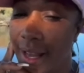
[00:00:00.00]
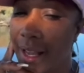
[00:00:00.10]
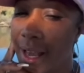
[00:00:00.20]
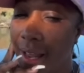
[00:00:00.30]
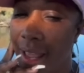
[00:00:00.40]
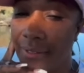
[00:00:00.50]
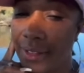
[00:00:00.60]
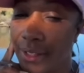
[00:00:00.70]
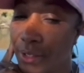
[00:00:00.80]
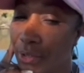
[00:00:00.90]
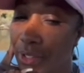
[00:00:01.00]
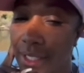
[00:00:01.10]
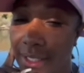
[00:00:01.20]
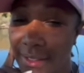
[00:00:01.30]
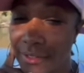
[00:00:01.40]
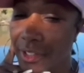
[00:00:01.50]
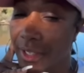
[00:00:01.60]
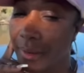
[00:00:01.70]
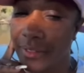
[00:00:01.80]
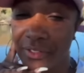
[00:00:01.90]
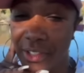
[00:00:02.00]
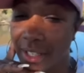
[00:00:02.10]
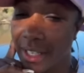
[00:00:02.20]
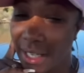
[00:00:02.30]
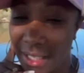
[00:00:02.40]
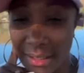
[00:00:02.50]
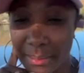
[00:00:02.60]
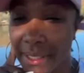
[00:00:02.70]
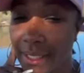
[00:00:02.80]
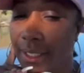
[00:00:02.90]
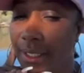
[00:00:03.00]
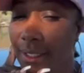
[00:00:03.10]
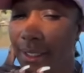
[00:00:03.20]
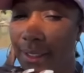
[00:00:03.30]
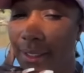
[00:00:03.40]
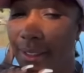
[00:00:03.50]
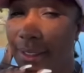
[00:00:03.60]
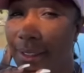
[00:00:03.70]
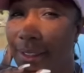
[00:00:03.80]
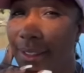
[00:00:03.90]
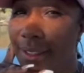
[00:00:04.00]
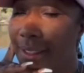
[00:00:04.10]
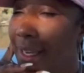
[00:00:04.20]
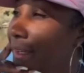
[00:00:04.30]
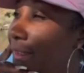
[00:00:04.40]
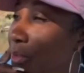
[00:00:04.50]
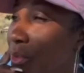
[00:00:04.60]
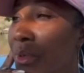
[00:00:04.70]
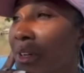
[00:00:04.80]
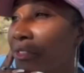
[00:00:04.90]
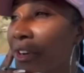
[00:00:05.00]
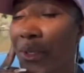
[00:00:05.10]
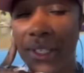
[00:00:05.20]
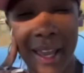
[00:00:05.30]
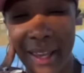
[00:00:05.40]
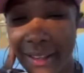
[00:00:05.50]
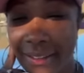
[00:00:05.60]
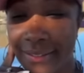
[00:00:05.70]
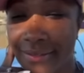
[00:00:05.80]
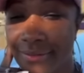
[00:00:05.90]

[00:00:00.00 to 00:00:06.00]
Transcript: I gotta have a little cushion for the for the husband, honey. Can't do the 148.